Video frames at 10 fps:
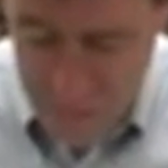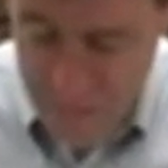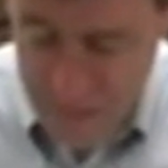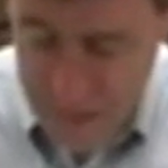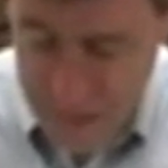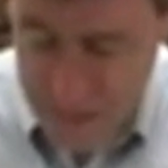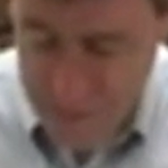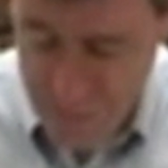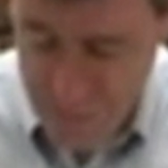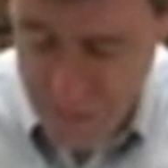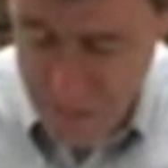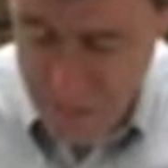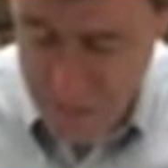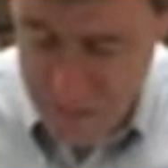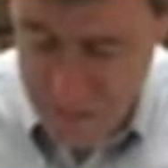from the beginning of the
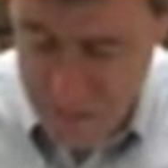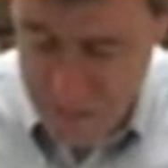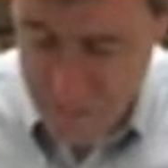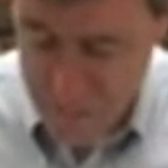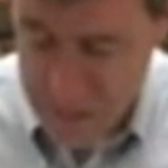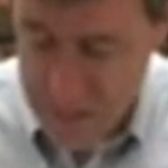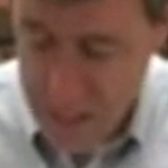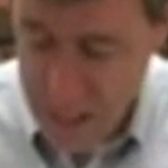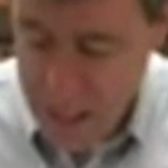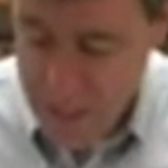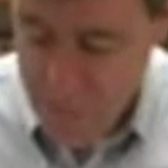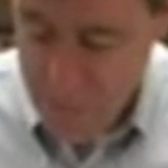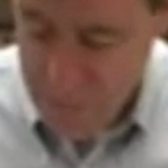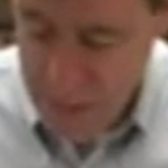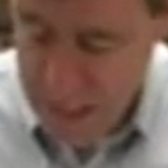world, from the time
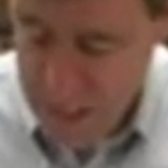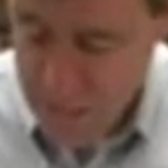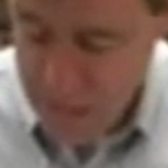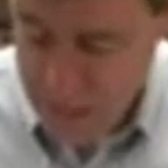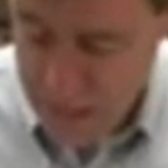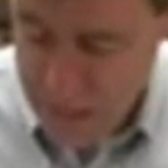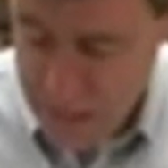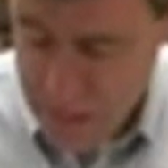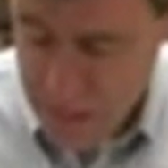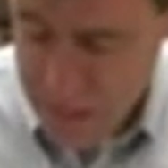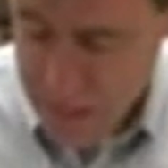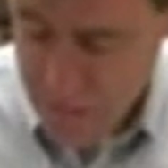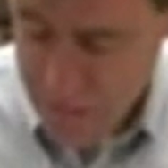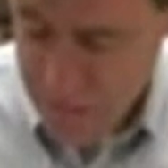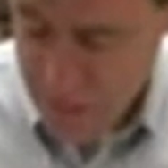when man
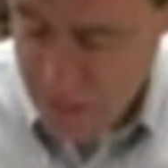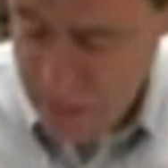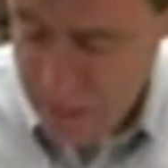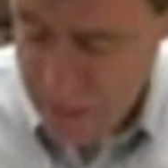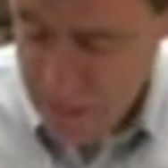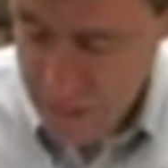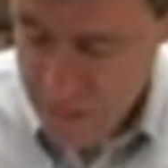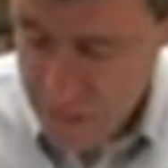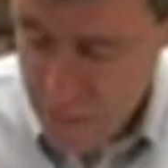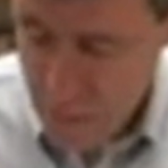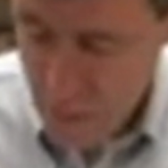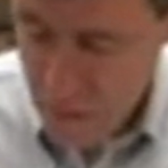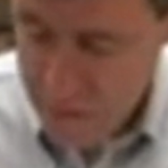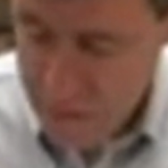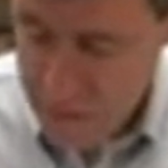apostatized from God, through
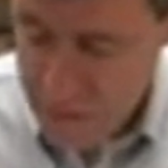all